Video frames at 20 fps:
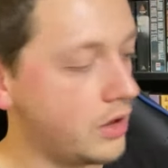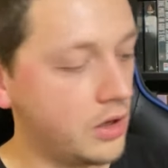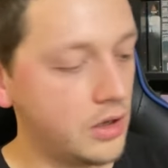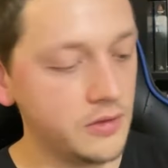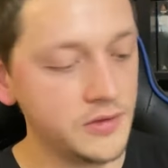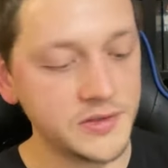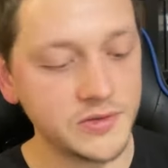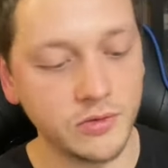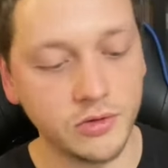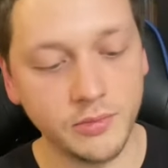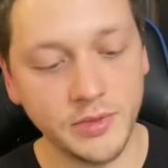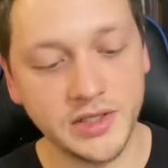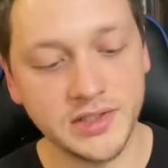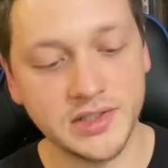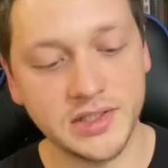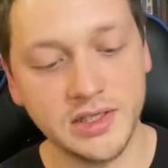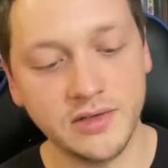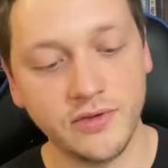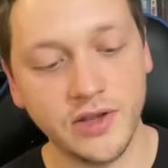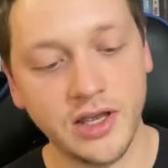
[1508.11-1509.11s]
This one will make
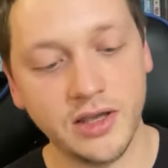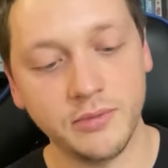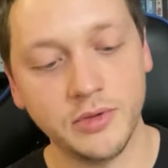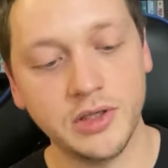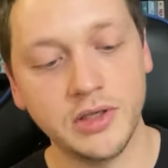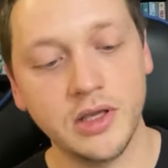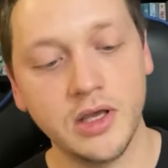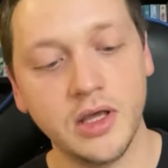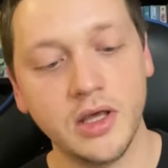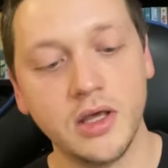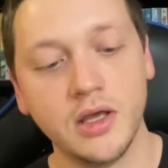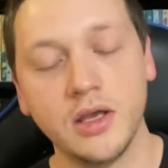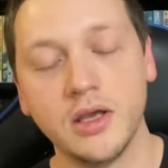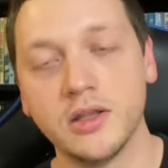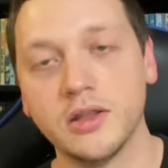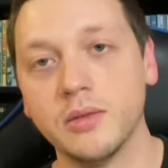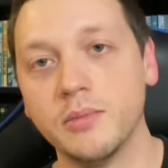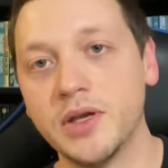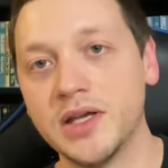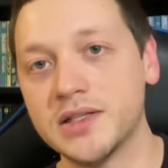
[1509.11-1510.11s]
Steve happy.
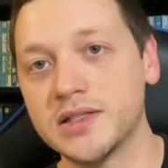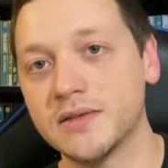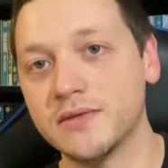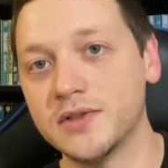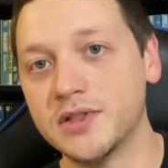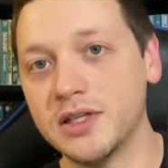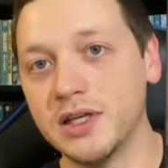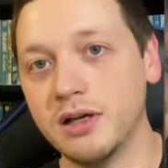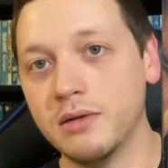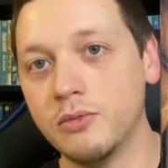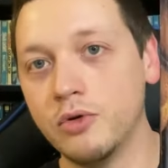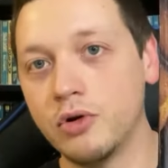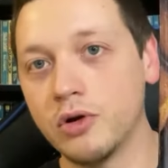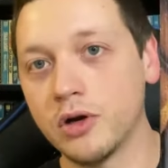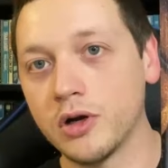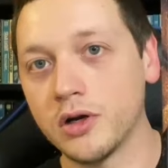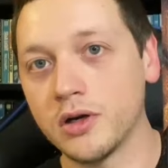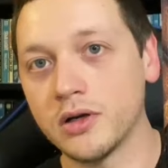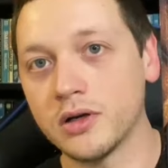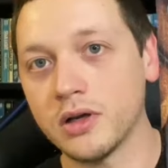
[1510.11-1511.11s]
The Best of C.L.
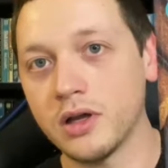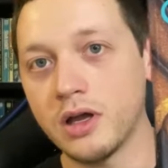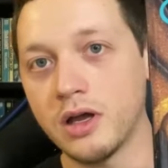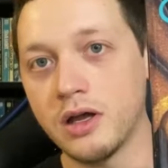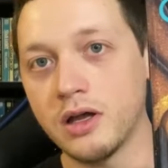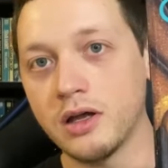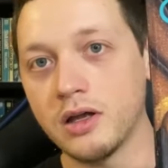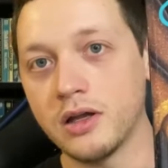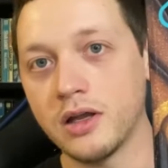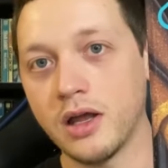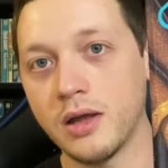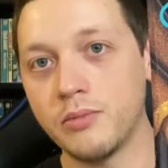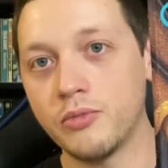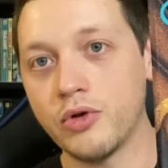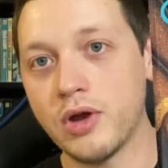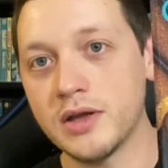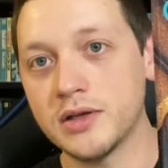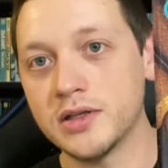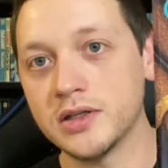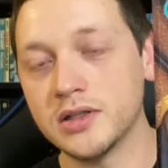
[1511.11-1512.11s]
Moore. I
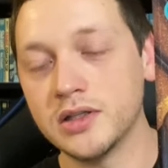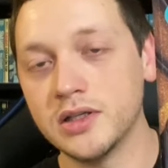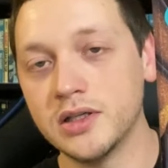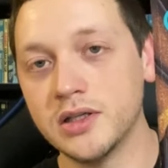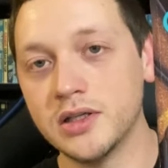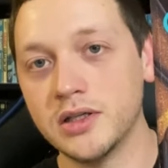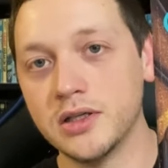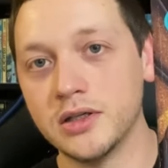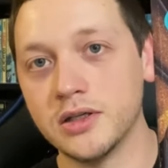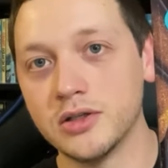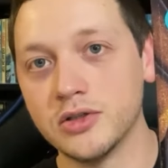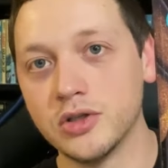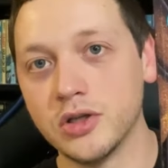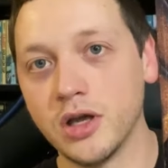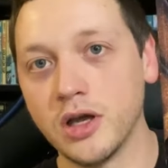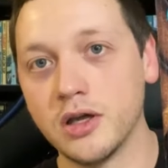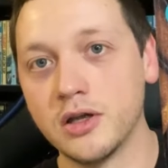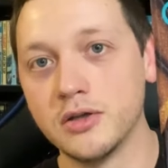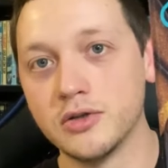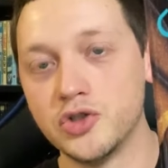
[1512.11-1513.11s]
practically
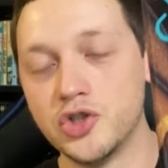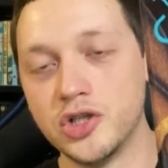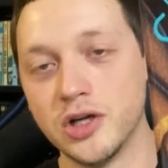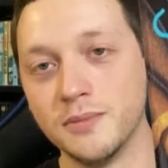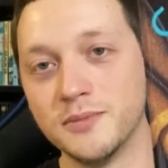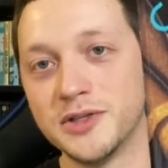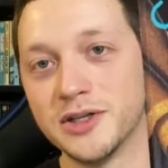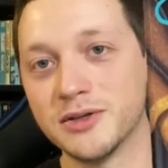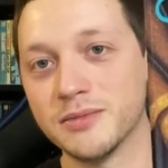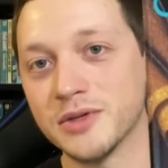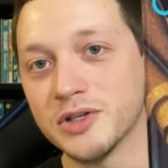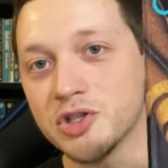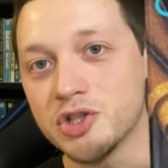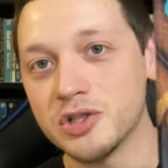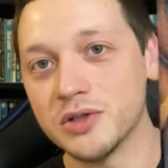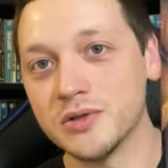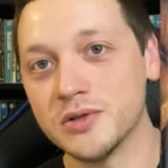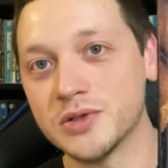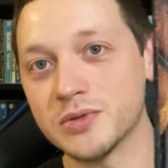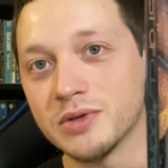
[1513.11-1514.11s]
jumped out of my
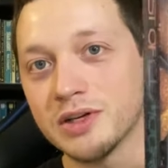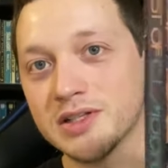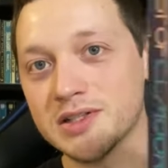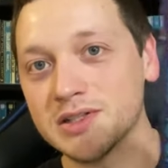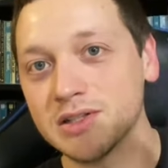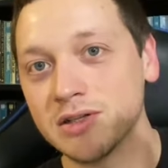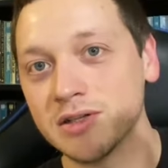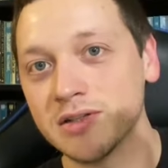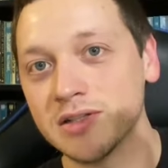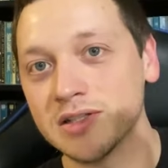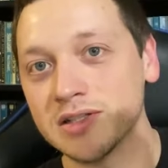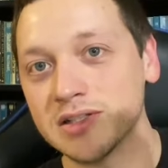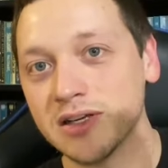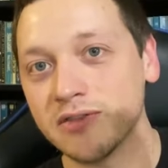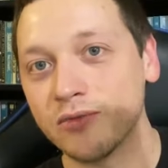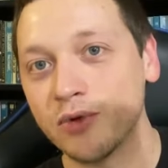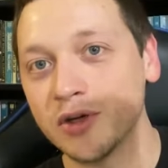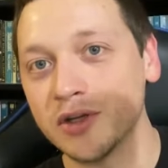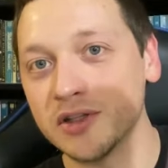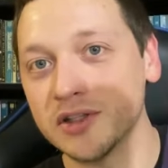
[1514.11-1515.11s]
shoes when I saw this. I've
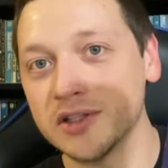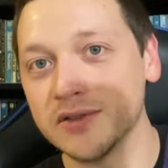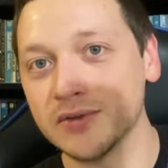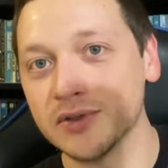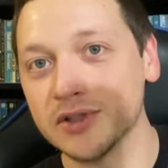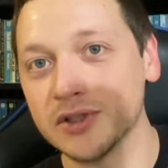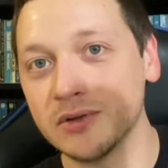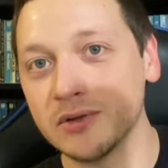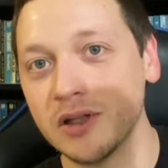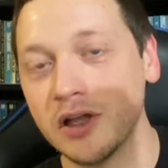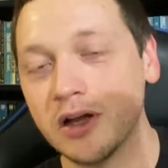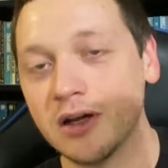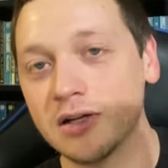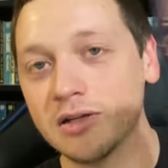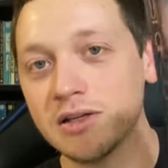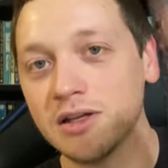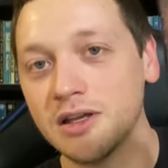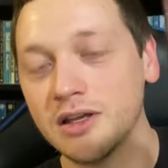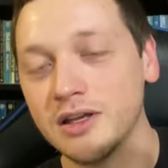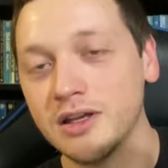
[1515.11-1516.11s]
wanted this for so long,
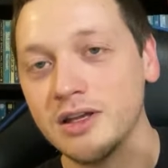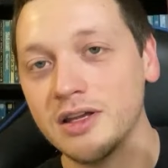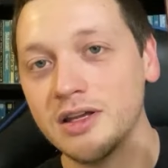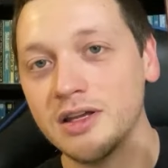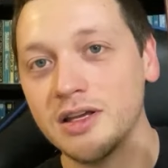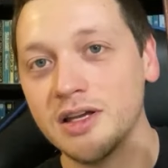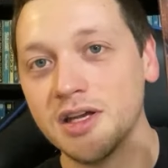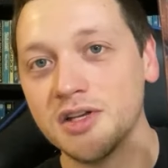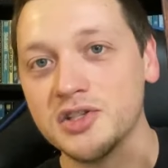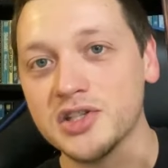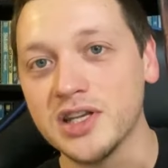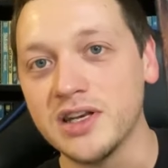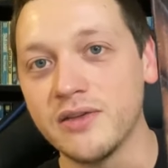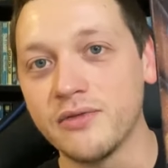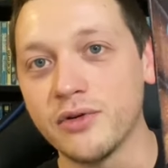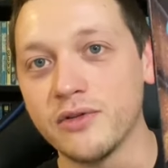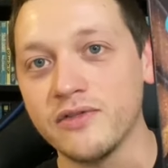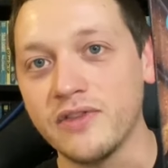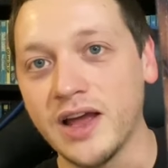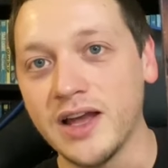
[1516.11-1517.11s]
I just can never
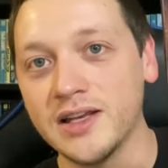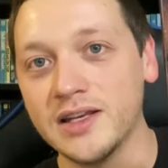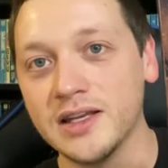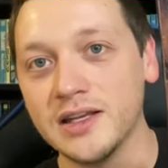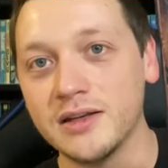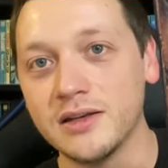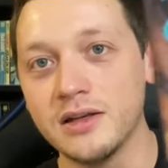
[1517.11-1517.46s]
find it.